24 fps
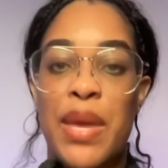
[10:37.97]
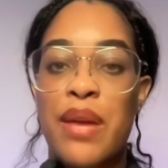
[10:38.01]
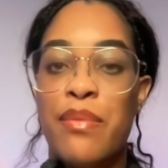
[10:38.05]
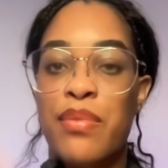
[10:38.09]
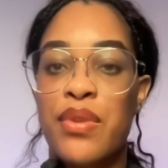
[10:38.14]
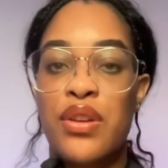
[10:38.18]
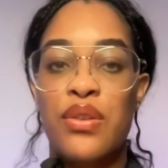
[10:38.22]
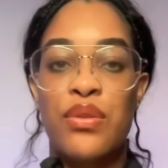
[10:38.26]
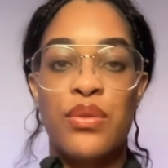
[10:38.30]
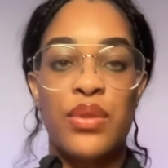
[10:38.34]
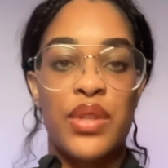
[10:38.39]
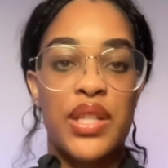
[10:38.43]

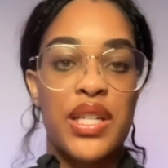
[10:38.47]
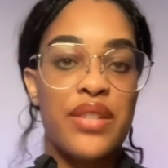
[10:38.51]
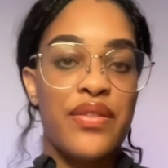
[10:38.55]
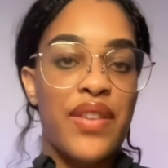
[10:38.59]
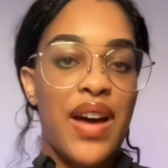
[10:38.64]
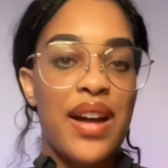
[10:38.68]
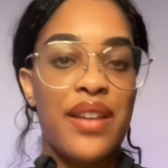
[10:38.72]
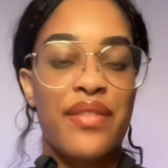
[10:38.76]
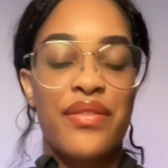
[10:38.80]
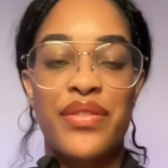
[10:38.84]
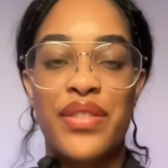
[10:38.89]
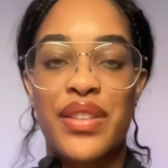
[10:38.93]
Maybe you live
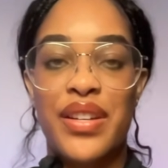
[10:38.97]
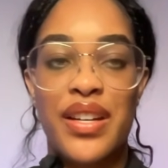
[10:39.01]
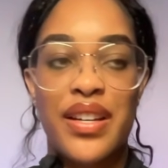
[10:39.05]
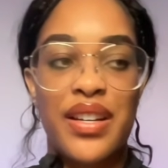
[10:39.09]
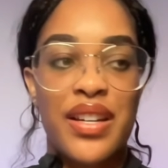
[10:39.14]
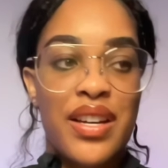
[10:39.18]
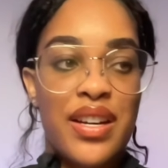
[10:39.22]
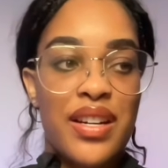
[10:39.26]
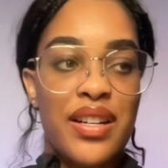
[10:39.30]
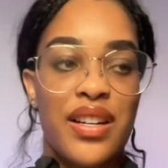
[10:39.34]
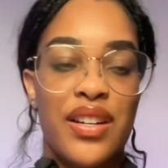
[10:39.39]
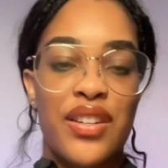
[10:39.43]
out of
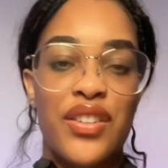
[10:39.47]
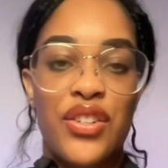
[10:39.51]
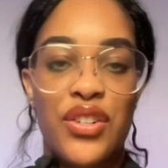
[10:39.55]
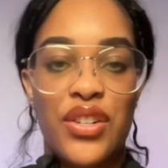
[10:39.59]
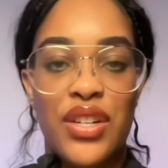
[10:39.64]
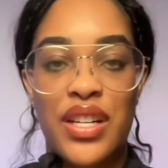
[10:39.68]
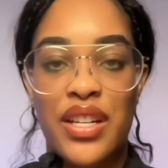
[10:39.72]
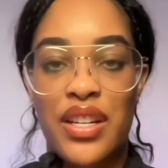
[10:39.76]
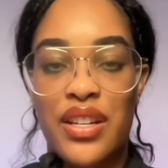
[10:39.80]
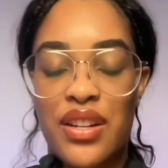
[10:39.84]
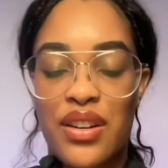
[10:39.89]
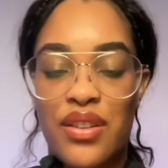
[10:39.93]
the
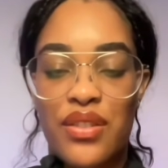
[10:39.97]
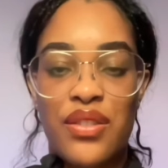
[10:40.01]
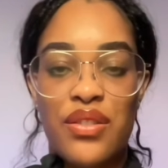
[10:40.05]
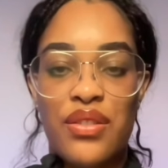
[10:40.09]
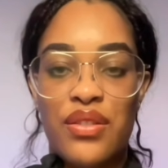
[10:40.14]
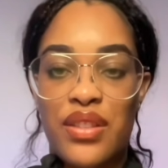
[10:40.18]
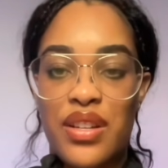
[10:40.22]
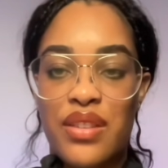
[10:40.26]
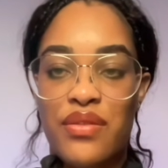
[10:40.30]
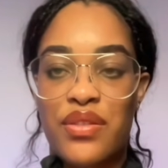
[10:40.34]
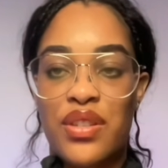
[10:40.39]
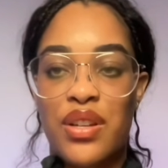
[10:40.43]
country, you know,
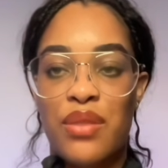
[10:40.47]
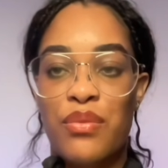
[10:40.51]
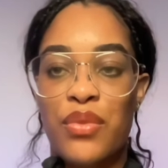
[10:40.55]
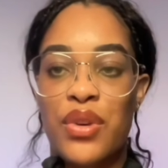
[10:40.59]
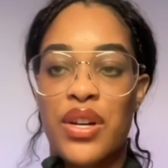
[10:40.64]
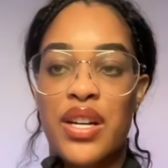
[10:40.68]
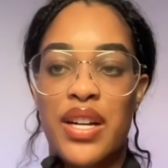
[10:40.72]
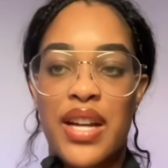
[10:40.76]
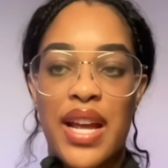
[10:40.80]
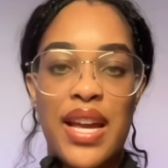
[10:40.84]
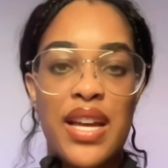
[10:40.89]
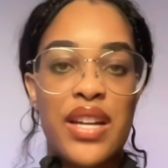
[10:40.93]
you live
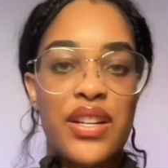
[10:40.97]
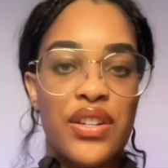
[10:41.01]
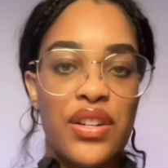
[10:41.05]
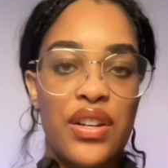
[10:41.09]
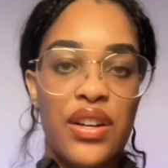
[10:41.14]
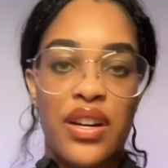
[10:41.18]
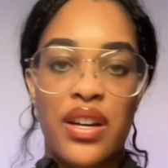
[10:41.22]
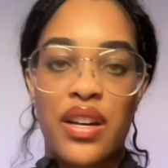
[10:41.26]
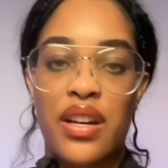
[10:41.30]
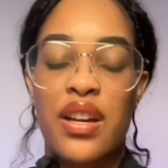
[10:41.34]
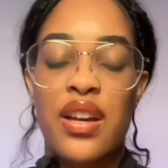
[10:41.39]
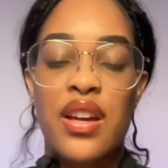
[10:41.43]
somewhere in
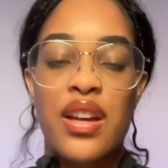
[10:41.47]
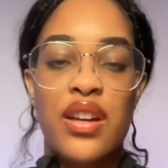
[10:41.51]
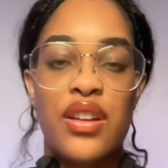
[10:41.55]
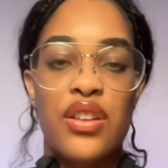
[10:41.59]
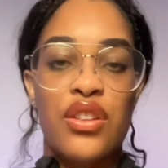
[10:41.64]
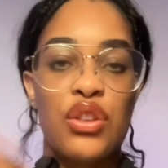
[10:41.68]
Asia.